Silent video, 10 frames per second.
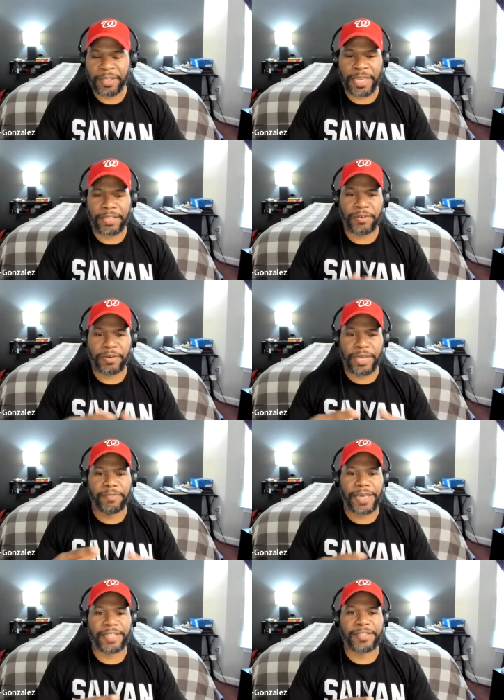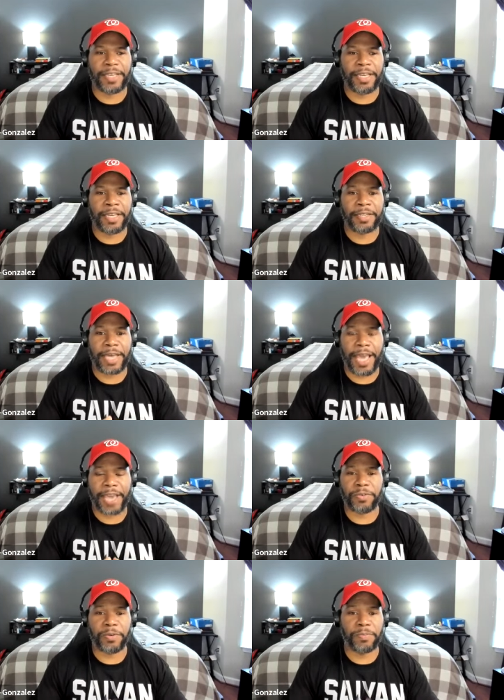then you invest in the
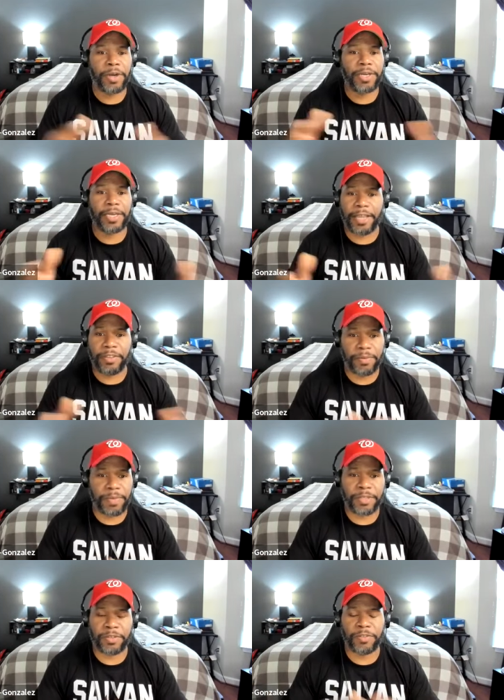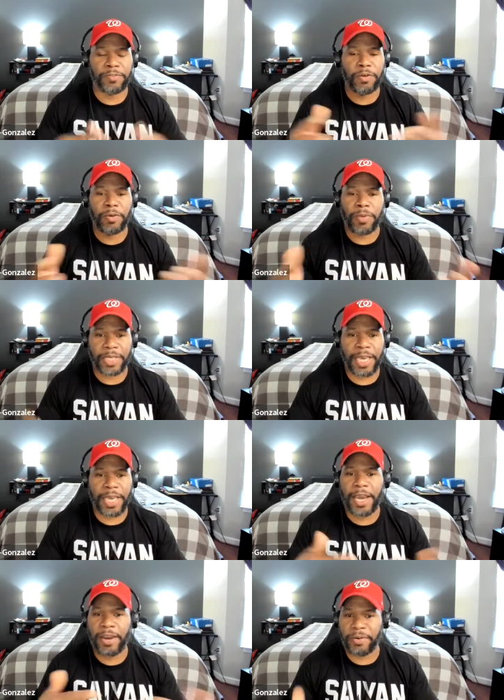actual market, either being to a four oh one
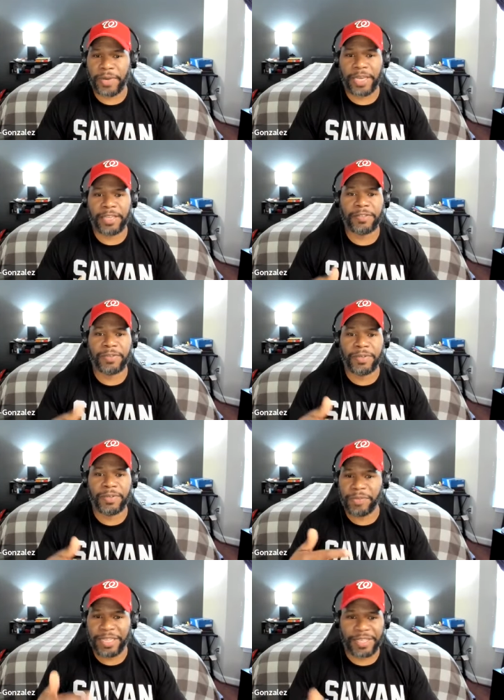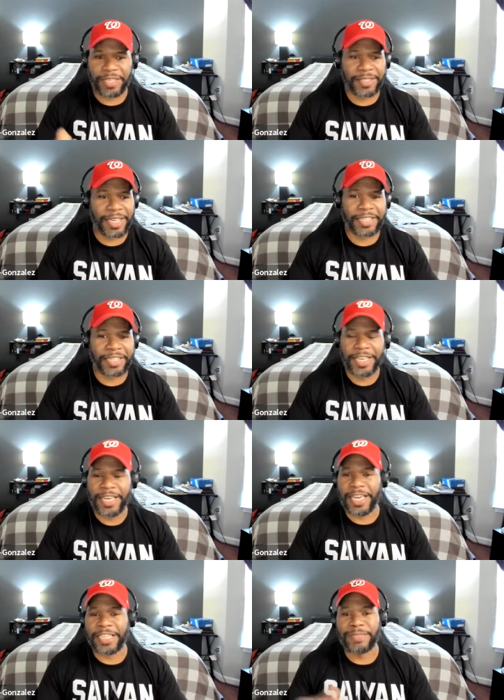k, I R A, so H S A,
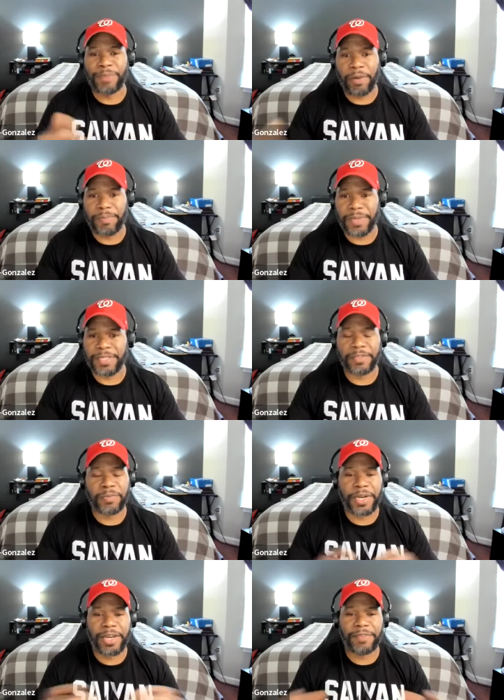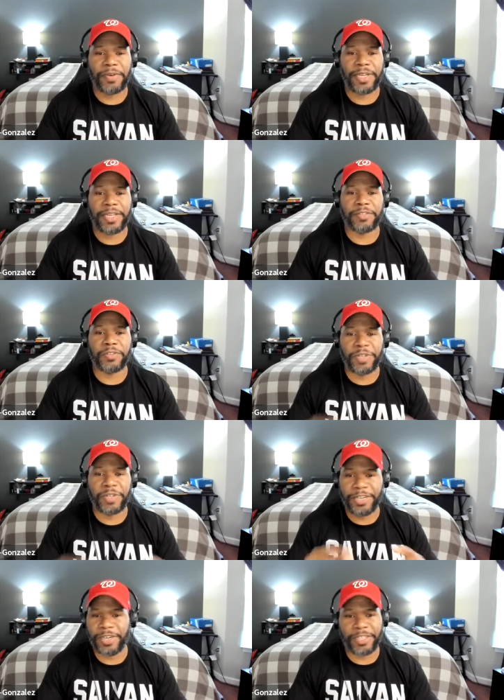in small business, whatever it is. You're
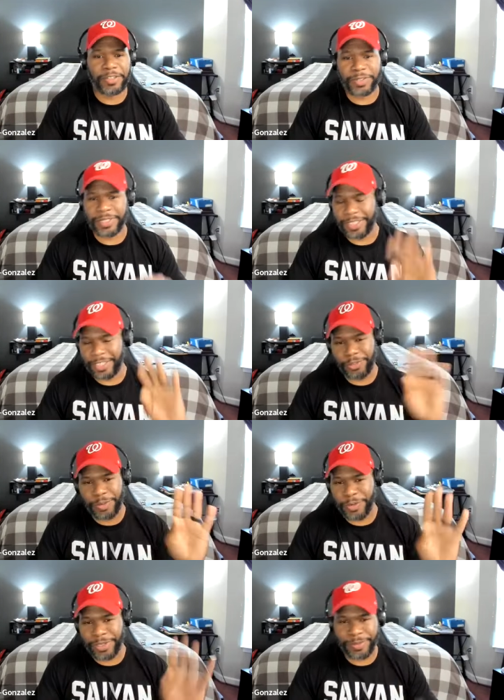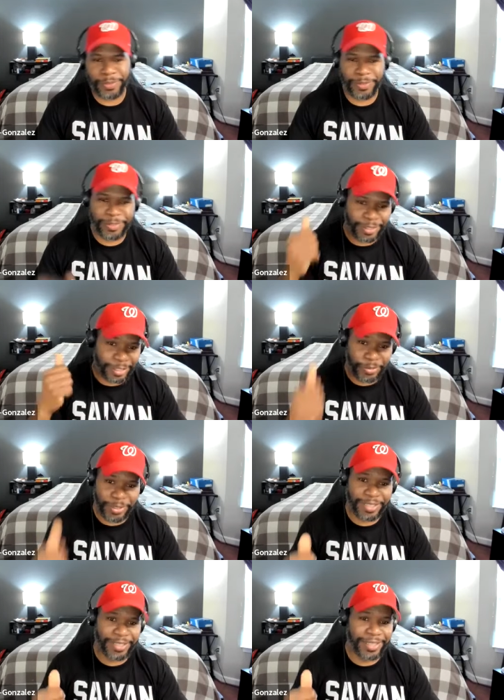literally using these three principles. You
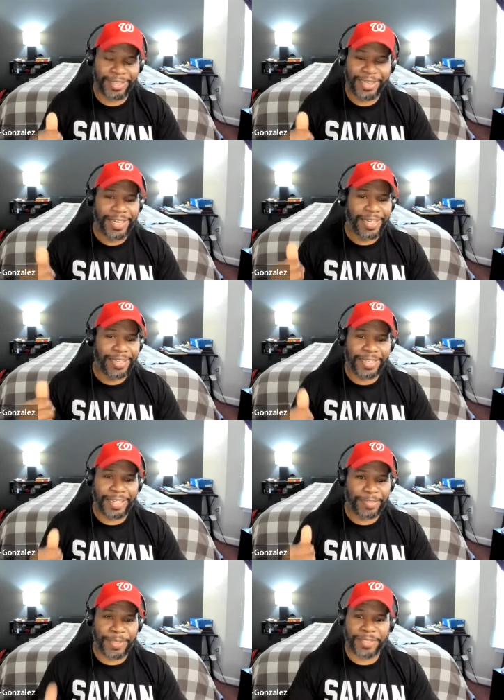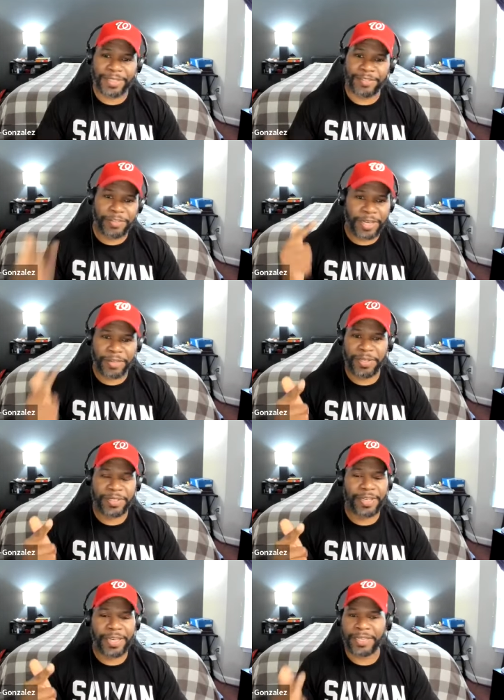decrease the, the expenses, you increase
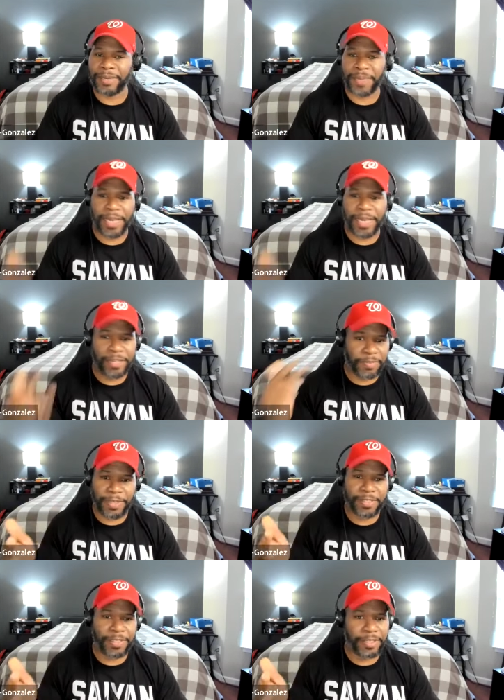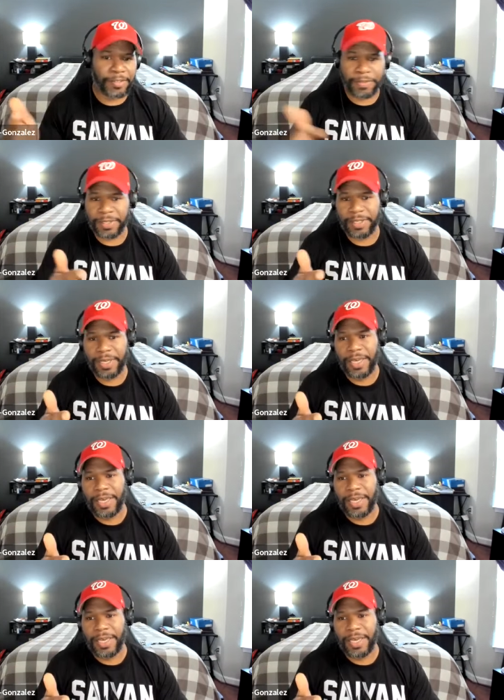the income, and you invest the difference.